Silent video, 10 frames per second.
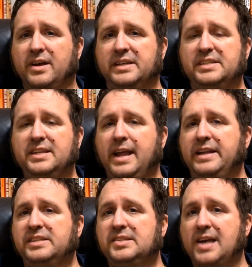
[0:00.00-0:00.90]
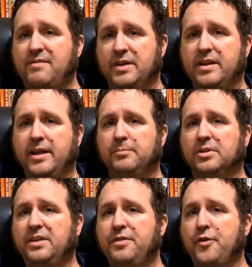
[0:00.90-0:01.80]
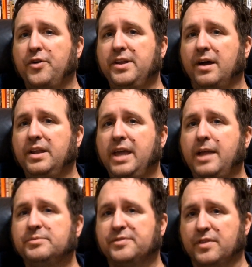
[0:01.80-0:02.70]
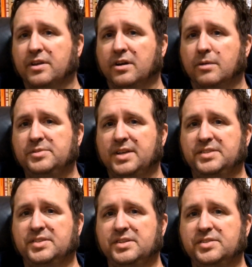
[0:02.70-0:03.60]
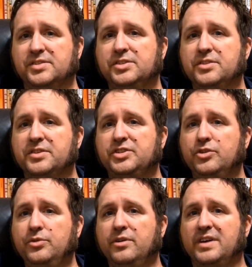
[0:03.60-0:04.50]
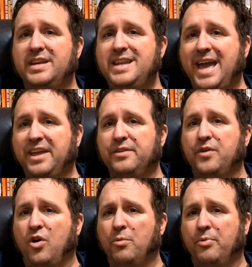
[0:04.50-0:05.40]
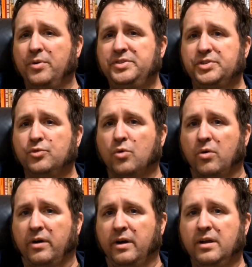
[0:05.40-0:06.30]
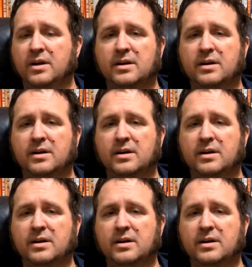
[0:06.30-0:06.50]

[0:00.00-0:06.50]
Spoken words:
in 1987 and played 39 games for the Cubs that season to the tune of a negative 0.2 WAR.